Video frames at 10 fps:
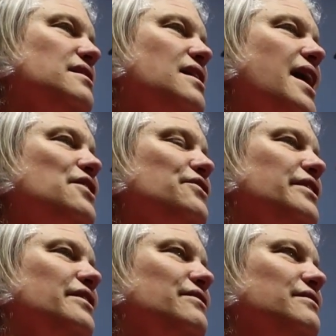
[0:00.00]
I don't
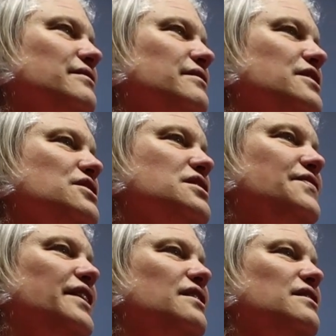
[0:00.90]
know, I just
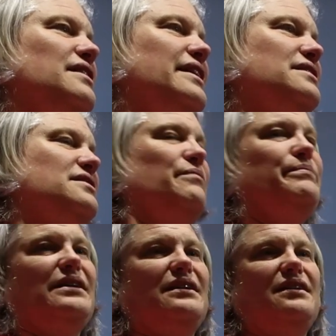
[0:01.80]
feel like
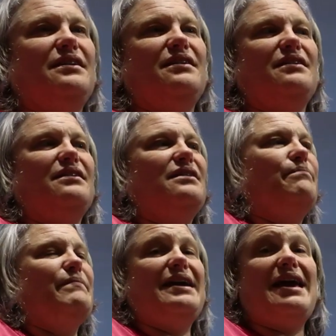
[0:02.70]
something
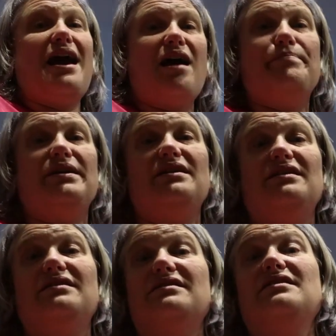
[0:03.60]
might
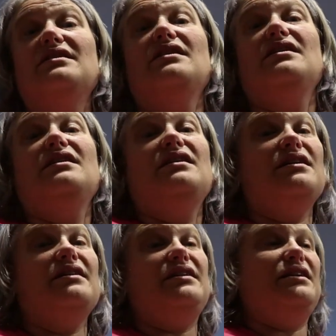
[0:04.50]
happen
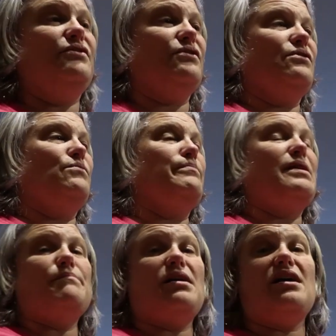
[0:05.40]
either with
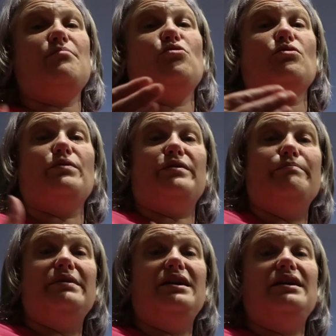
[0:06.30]
my mom or with
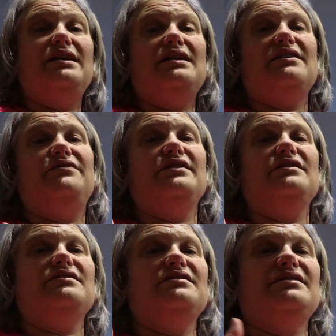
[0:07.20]
me. I
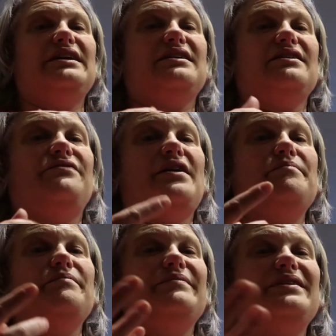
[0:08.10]
feel like
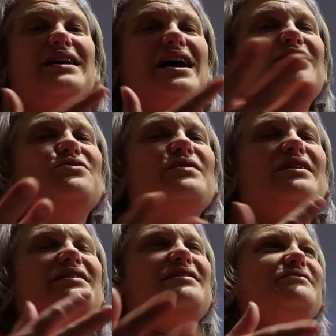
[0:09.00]
I don't
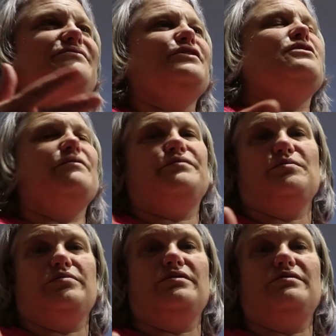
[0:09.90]
feel
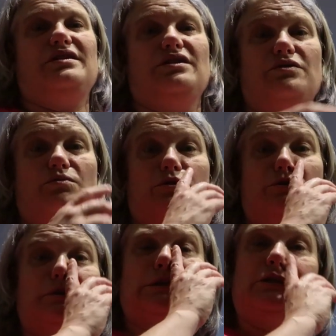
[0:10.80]
comfortable, in other
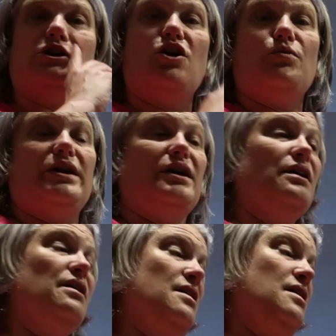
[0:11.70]
words, going.
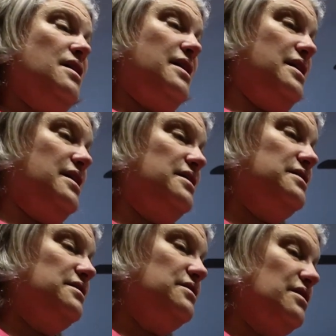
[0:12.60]

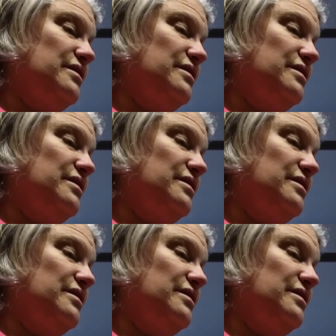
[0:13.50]
And